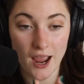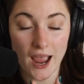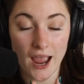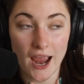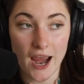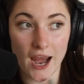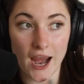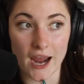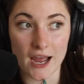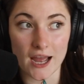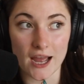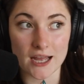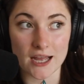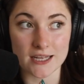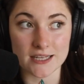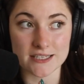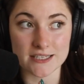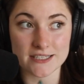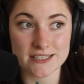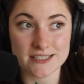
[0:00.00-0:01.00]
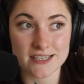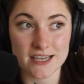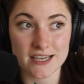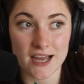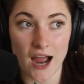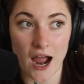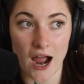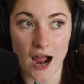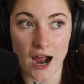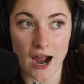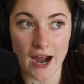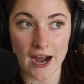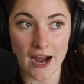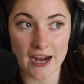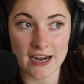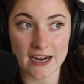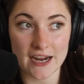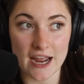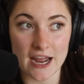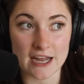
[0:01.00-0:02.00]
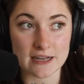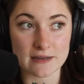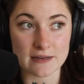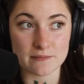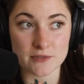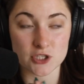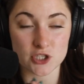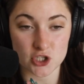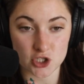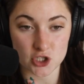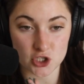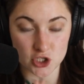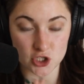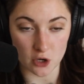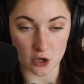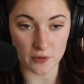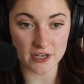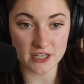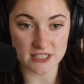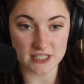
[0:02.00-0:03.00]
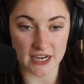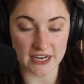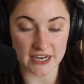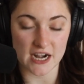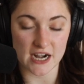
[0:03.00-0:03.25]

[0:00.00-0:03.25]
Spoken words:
And I am so excited.